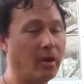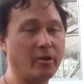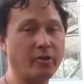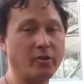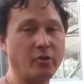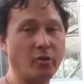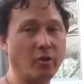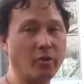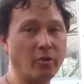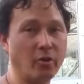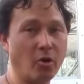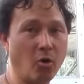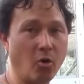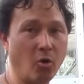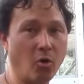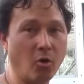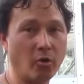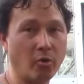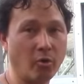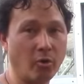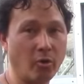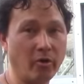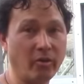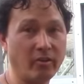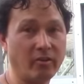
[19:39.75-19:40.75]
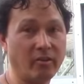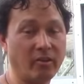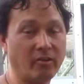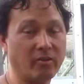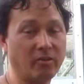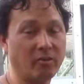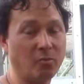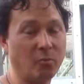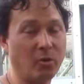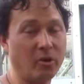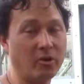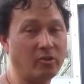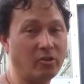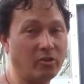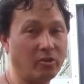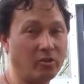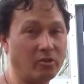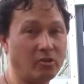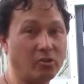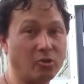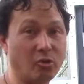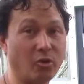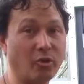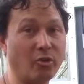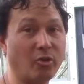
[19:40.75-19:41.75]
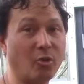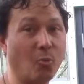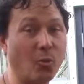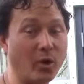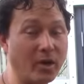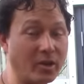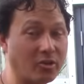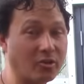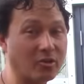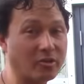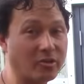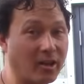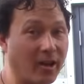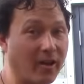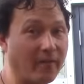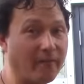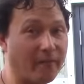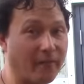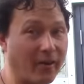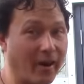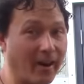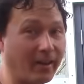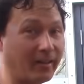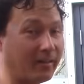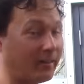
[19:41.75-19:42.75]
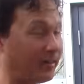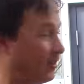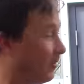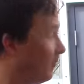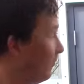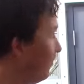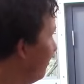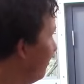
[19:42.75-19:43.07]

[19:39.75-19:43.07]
during the whole growing season, which is during the winter time, frankly.